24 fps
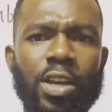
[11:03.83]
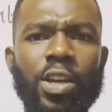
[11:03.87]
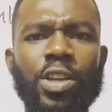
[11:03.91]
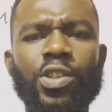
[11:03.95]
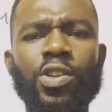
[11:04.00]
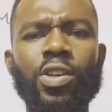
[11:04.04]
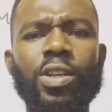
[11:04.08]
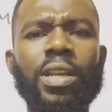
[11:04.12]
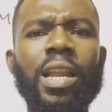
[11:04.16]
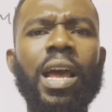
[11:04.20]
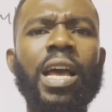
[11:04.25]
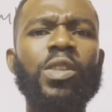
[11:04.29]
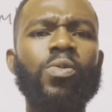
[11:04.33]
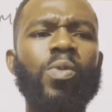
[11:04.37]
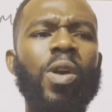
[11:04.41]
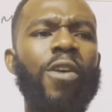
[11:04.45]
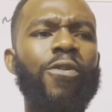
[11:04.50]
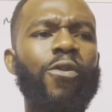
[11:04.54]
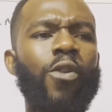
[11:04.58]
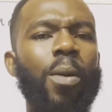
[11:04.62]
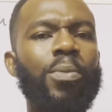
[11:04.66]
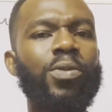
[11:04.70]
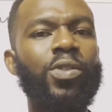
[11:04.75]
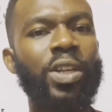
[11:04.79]
So class, we
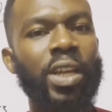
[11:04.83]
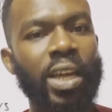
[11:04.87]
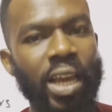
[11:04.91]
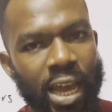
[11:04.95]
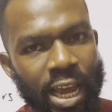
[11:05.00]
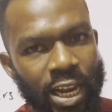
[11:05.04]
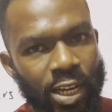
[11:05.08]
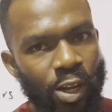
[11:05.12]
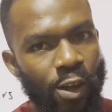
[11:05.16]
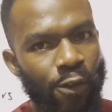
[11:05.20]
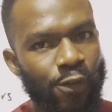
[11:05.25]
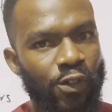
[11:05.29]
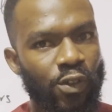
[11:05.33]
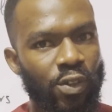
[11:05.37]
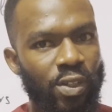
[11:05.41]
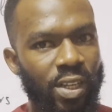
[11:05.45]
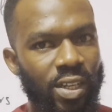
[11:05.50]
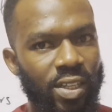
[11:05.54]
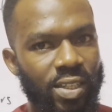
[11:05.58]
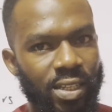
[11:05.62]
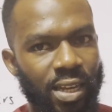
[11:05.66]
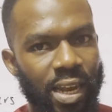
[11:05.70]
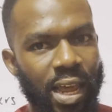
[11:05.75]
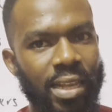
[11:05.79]
have come to the end of
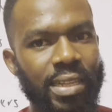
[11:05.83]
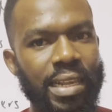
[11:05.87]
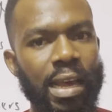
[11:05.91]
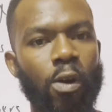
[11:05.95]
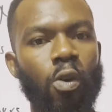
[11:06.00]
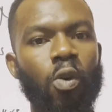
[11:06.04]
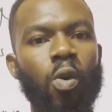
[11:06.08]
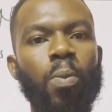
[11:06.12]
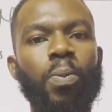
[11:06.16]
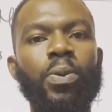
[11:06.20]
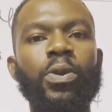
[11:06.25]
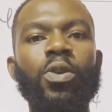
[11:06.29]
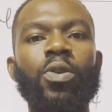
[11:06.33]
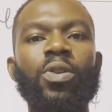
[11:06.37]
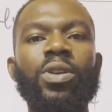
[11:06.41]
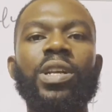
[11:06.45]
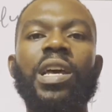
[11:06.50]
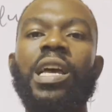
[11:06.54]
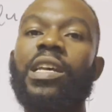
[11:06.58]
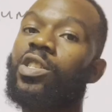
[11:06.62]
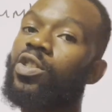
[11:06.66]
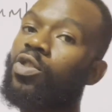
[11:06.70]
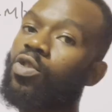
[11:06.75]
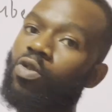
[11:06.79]
today's class. I hope you
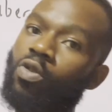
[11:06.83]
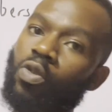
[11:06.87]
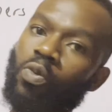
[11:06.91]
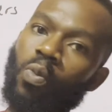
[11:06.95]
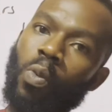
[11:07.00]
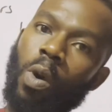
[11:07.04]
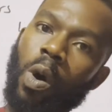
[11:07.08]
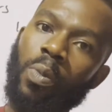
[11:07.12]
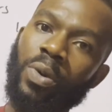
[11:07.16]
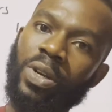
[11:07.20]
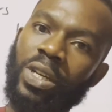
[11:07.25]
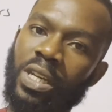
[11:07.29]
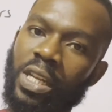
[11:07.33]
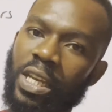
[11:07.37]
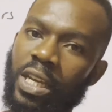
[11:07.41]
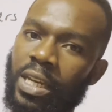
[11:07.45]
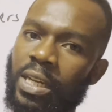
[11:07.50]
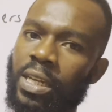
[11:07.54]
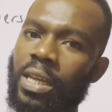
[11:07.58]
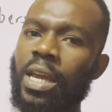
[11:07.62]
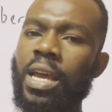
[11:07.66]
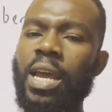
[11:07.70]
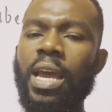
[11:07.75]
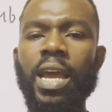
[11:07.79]
understood what we
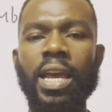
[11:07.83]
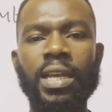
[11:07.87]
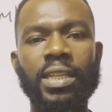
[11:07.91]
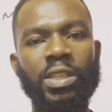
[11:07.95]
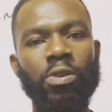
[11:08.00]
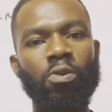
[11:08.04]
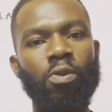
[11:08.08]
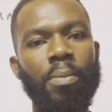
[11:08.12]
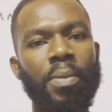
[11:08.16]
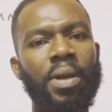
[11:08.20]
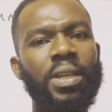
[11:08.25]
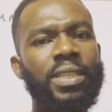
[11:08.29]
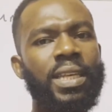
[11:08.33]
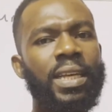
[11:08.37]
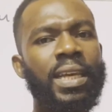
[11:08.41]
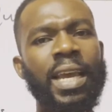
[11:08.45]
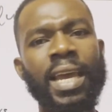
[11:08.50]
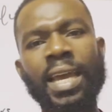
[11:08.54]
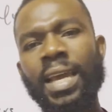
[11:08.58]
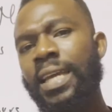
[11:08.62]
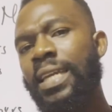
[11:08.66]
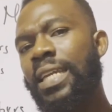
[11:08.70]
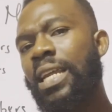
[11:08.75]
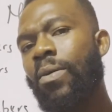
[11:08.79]
did. Till we meet
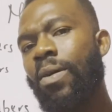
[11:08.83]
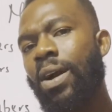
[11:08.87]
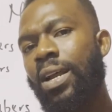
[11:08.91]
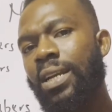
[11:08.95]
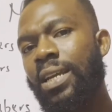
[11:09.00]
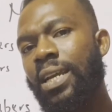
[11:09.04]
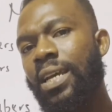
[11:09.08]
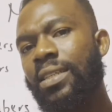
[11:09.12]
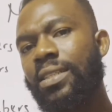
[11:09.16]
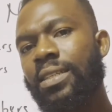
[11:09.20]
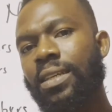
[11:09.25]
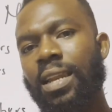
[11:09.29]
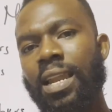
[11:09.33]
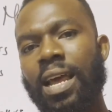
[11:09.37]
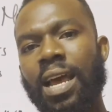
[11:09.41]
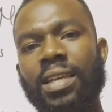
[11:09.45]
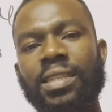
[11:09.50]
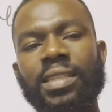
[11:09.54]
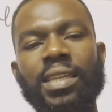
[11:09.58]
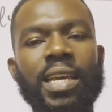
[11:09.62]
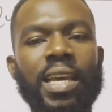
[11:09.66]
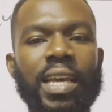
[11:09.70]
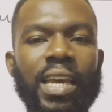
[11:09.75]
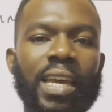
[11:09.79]
again in our next
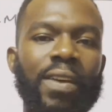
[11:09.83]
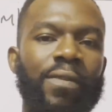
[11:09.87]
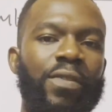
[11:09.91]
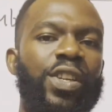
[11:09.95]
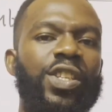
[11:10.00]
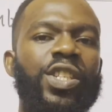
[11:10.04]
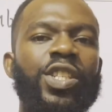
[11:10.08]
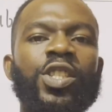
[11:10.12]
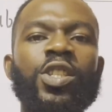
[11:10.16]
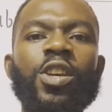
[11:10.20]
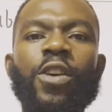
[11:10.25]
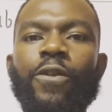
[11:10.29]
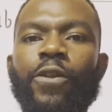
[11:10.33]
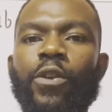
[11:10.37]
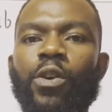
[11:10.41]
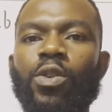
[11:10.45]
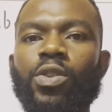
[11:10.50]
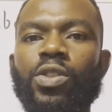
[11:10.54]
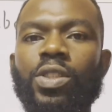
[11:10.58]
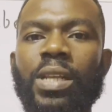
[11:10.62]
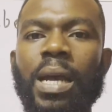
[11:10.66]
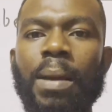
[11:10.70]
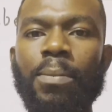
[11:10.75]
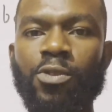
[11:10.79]
class. If this is your
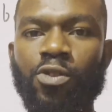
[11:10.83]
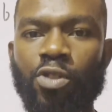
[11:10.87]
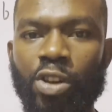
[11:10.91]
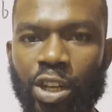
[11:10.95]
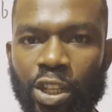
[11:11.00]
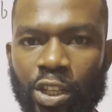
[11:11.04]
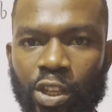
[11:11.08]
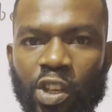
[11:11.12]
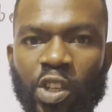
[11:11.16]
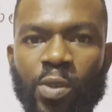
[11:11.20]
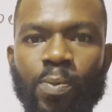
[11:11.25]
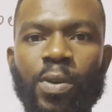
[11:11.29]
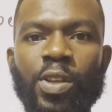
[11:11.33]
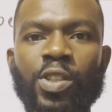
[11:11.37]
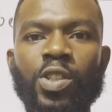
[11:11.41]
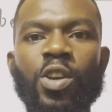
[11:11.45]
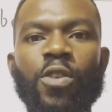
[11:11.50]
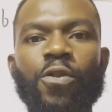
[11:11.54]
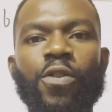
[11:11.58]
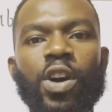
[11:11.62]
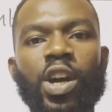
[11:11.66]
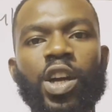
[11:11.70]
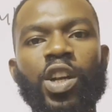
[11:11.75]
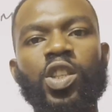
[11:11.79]
first time joining us, please
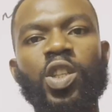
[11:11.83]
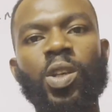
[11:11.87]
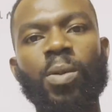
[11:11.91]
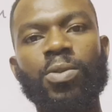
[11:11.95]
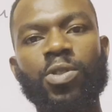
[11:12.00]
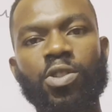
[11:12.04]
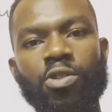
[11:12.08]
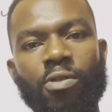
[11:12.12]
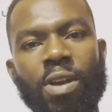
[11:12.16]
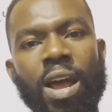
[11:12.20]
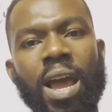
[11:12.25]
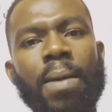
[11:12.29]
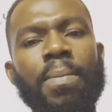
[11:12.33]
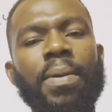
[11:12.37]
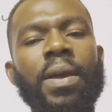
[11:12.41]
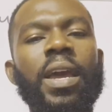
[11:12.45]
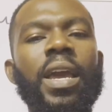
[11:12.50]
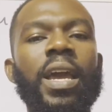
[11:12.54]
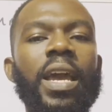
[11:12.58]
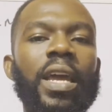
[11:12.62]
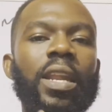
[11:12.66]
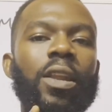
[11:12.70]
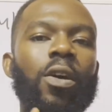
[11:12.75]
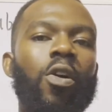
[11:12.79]
don't forget to
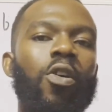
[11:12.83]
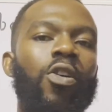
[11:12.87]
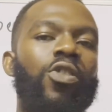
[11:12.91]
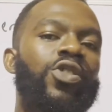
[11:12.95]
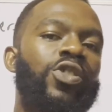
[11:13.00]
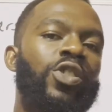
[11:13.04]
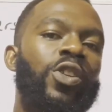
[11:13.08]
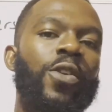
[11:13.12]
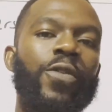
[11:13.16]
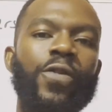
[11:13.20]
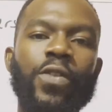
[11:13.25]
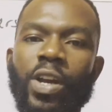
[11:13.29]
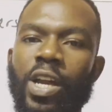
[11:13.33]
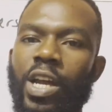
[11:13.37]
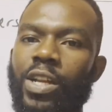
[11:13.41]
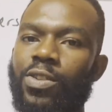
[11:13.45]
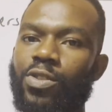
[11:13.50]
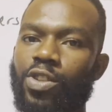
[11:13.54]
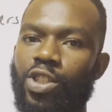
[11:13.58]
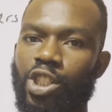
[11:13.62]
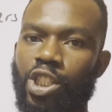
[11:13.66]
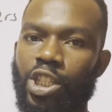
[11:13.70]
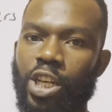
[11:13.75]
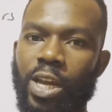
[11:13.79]
subscribe and also don't forget
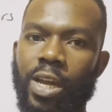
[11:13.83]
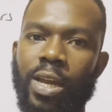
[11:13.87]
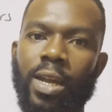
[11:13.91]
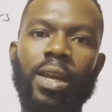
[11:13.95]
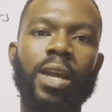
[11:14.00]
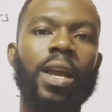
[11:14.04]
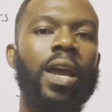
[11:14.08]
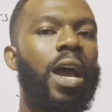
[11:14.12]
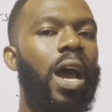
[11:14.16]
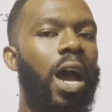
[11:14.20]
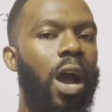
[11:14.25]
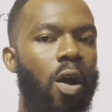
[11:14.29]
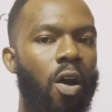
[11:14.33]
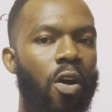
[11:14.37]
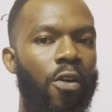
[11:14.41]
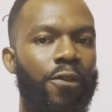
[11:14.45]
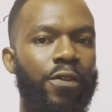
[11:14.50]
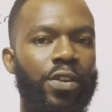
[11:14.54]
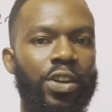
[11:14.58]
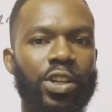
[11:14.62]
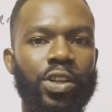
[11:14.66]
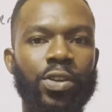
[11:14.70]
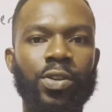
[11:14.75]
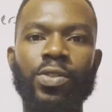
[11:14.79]
to share our
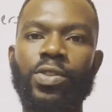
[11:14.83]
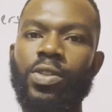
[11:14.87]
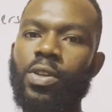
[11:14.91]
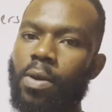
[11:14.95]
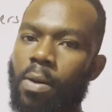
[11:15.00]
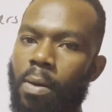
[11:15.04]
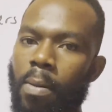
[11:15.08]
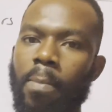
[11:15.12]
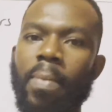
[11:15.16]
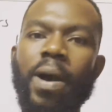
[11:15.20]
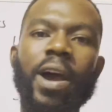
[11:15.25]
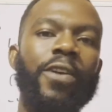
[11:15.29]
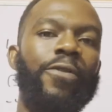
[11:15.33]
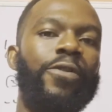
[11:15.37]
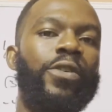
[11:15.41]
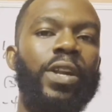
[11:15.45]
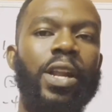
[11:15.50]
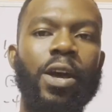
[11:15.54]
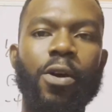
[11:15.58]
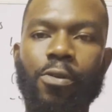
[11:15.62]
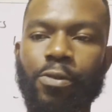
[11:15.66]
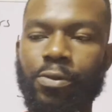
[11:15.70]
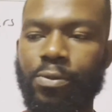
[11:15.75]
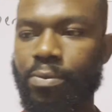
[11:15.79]
videos. Bye for
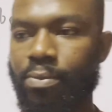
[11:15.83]
now.